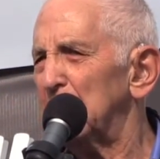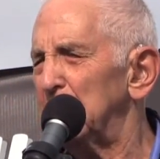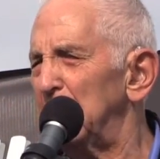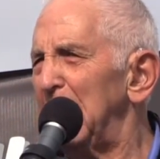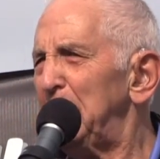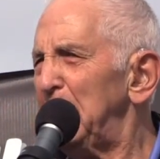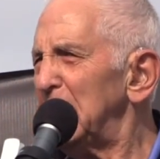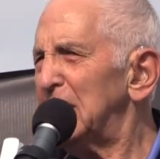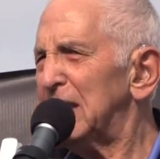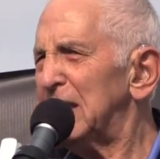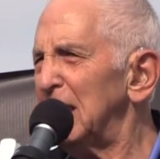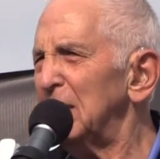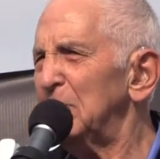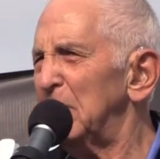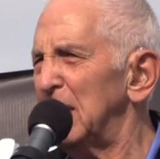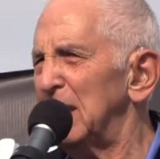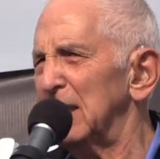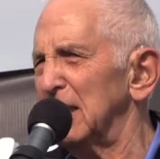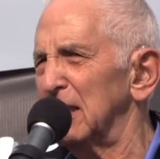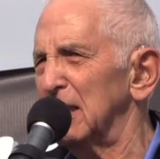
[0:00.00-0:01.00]
maybe 10
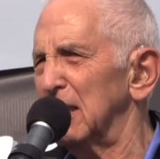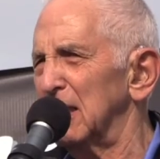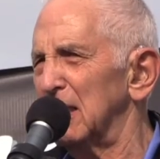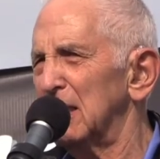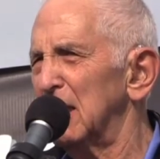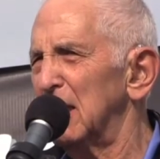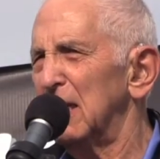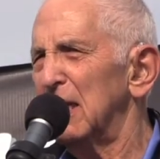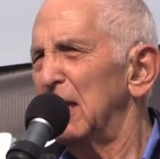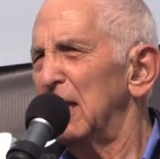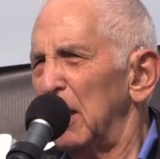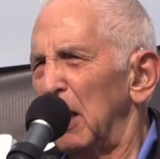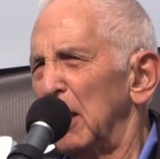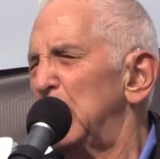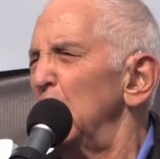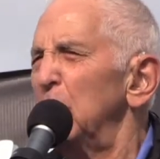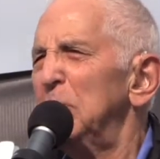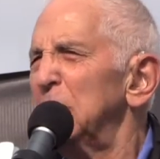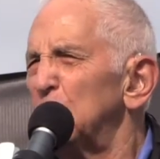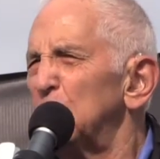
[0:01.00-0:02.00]
million.
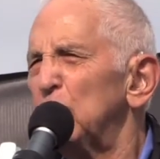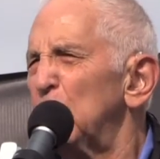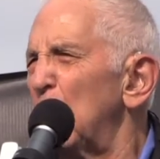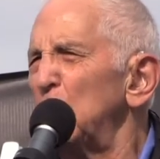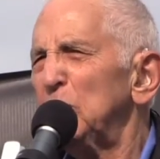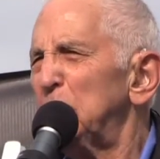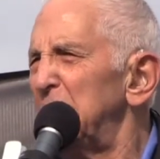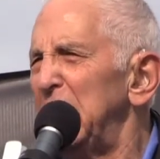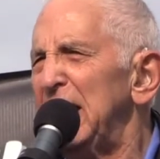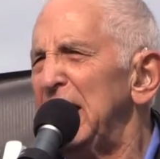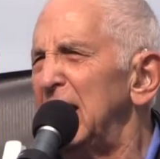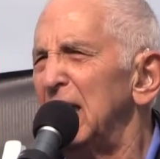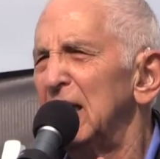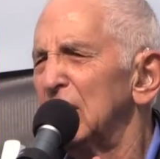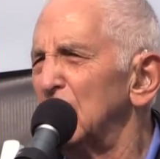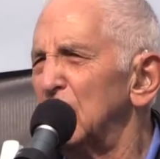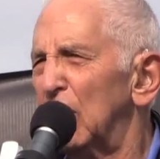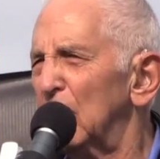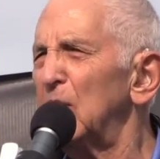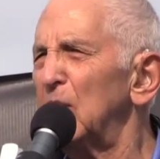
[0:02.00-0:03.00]
Humans won't be
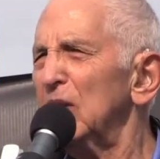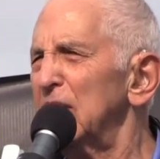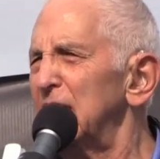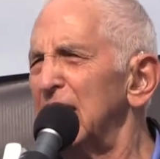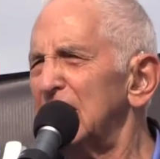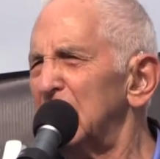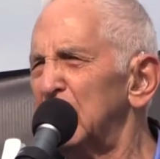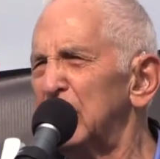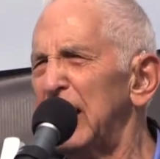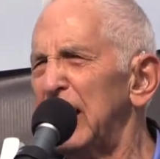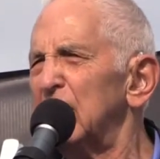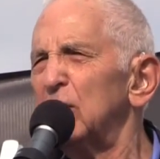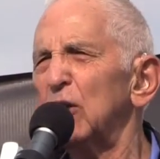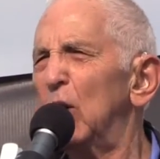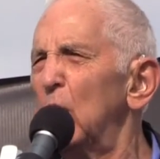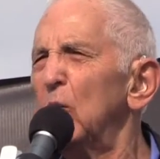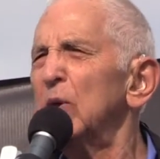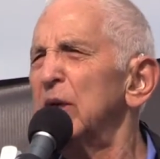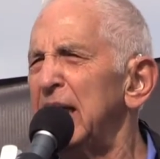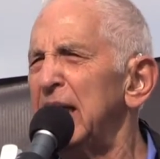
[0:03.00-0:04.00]
totally extinct.
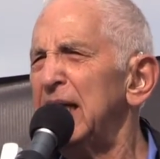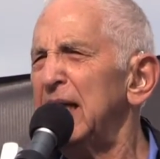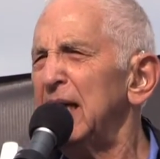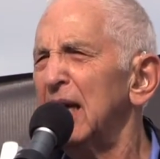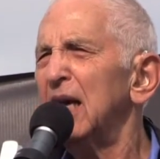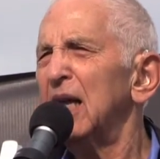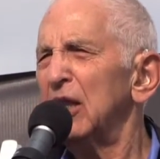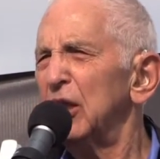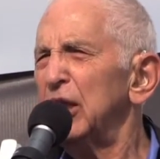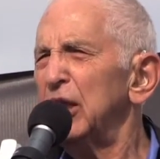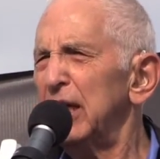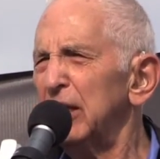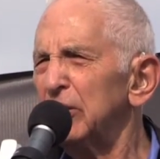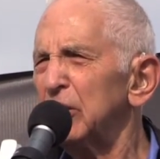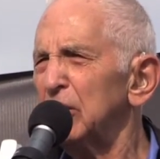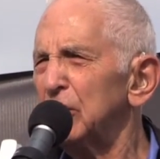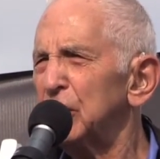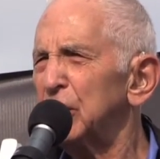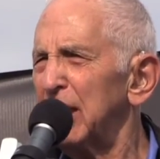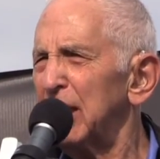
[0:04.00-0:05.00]
Only the
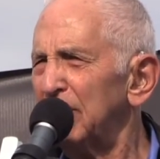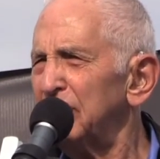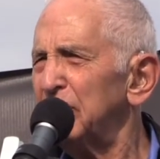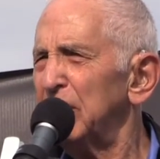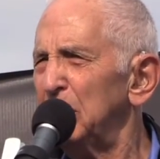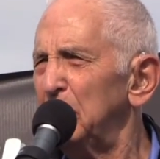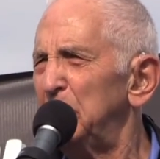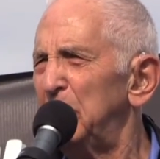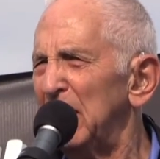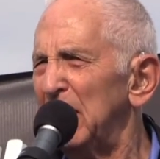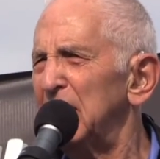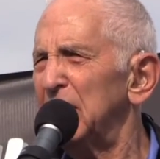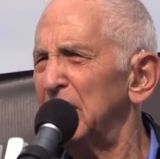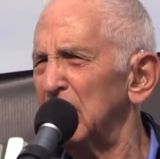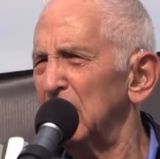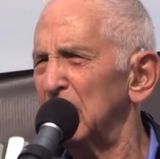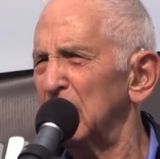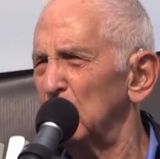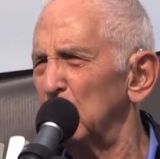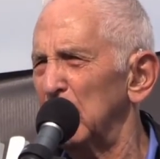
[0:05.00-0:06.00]
other 7
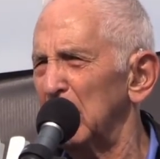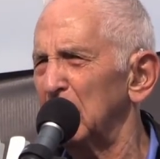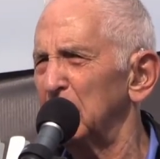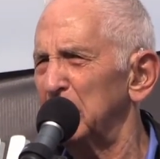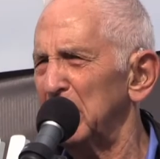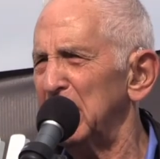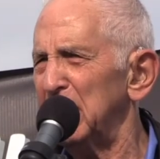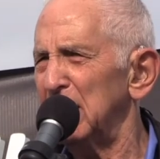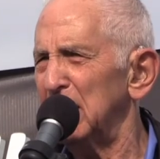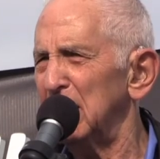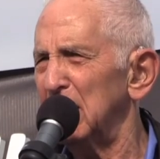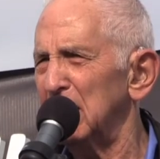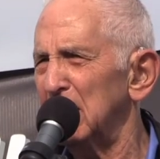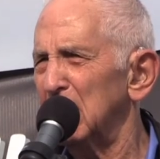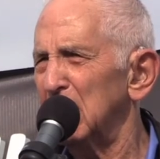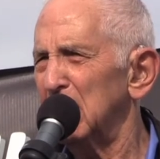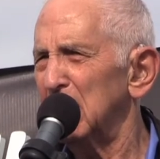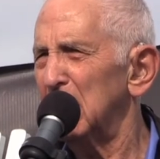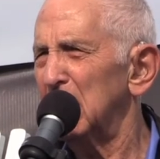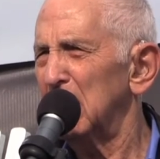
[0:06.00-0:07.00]
billion will be,
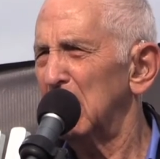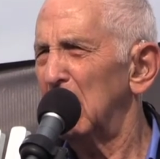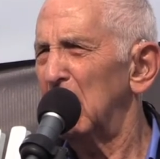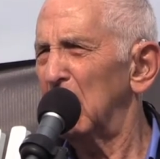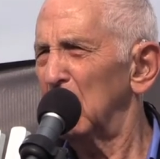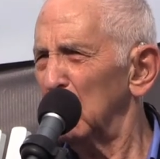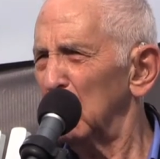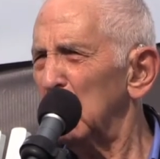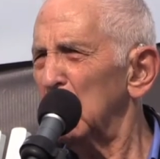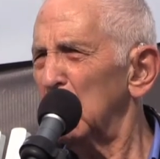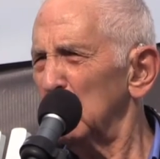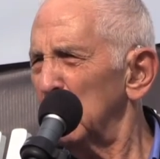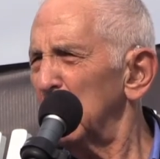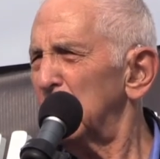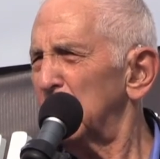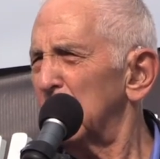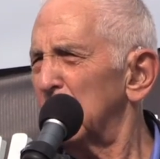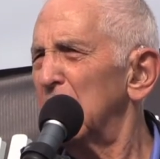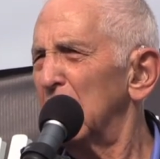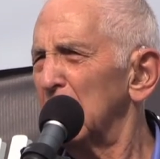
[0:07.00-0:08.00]
along
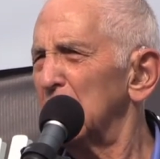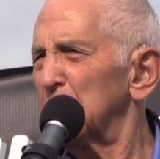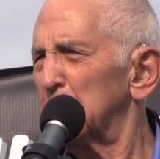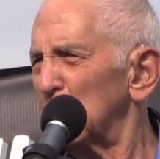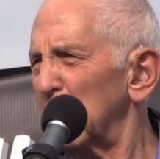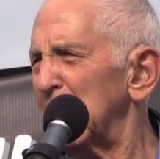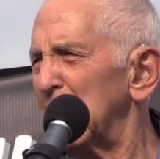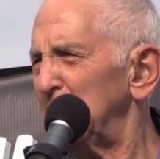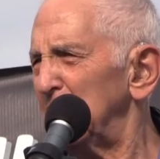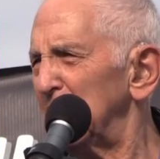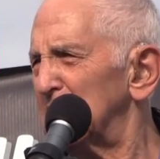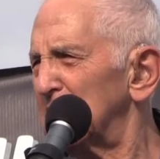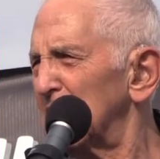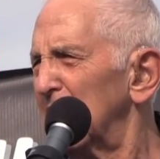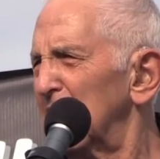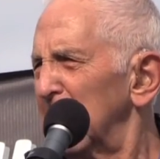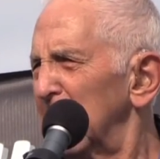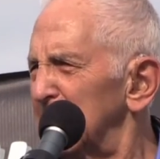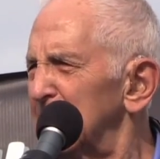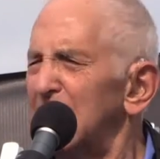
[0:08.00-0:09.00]
with the primates.
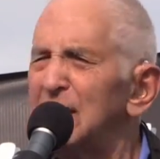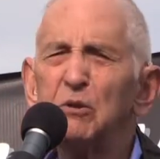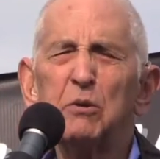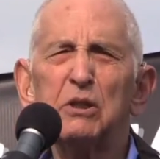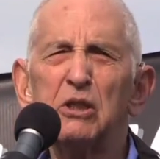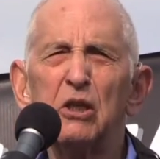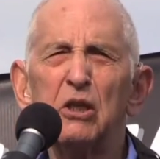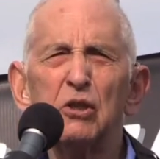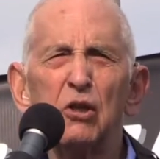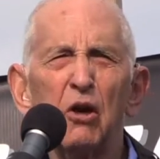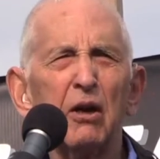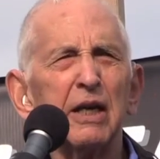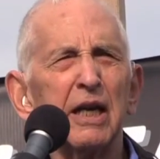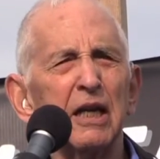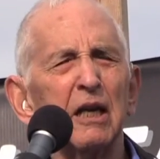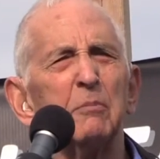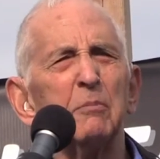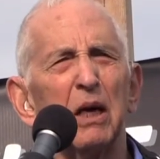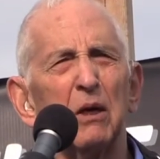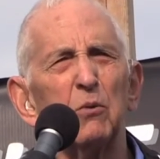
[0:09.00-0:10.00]
And that's what they're
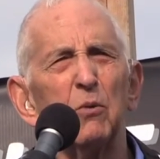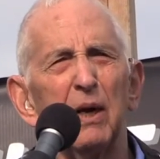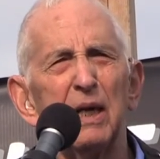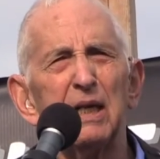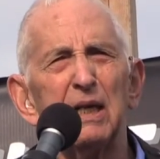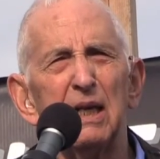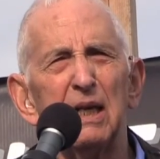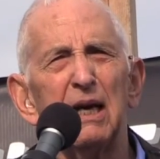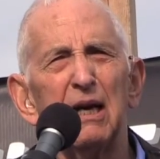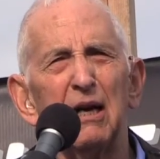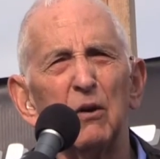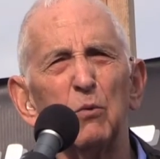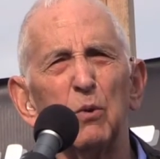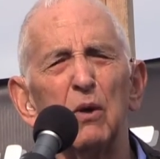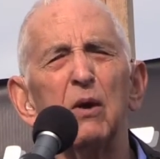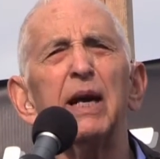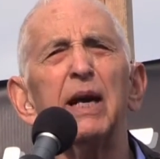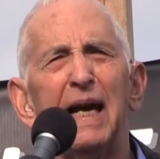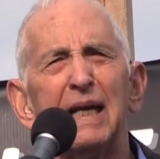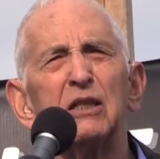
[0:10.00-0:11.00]
talking about right now.
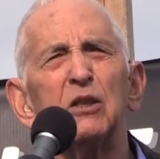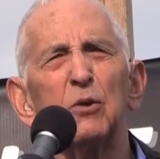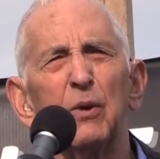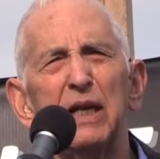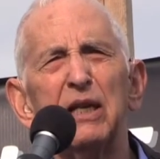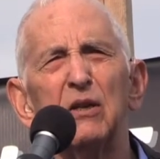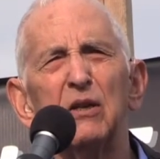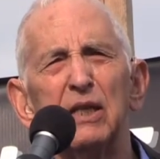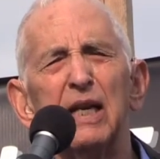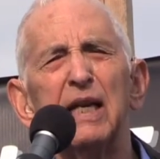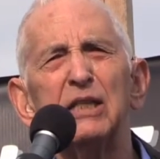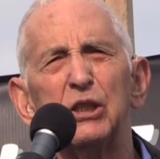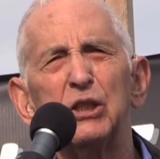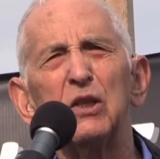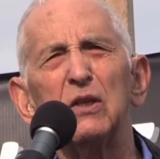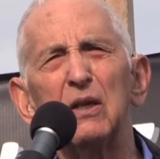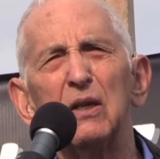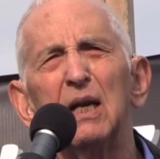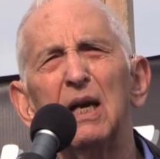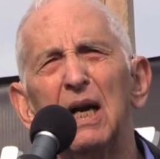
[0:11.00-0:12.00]
We're at greater
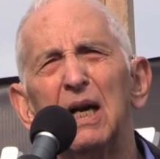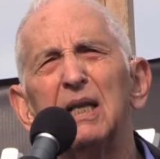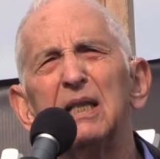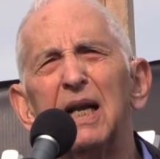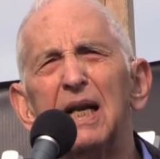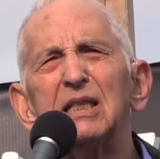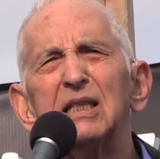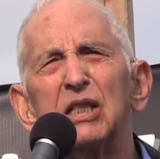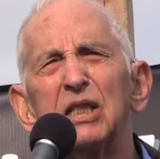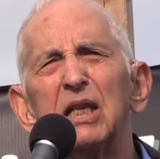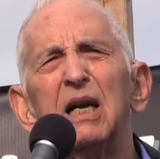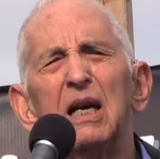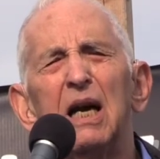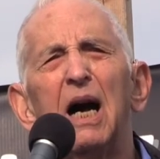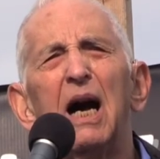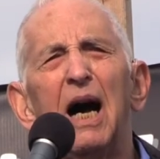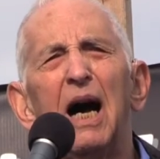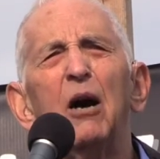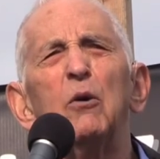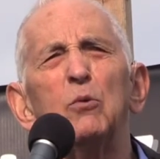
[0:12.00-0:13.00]
danger. That's
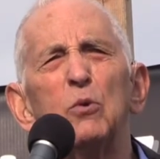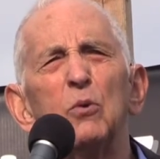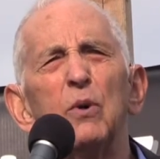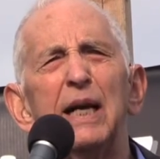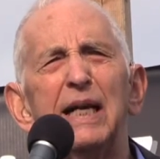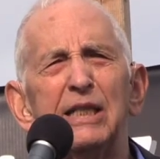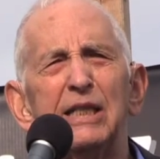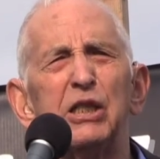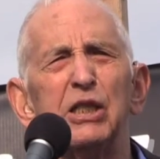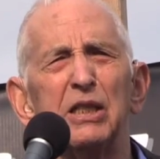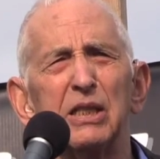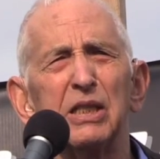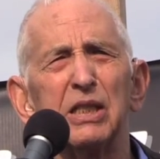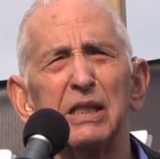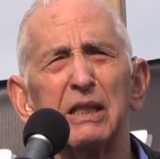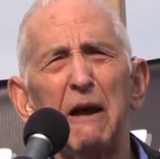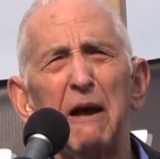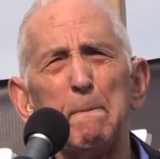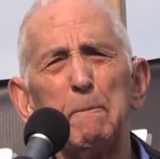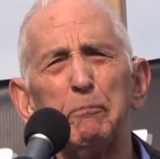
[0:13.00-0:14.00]
outrageous.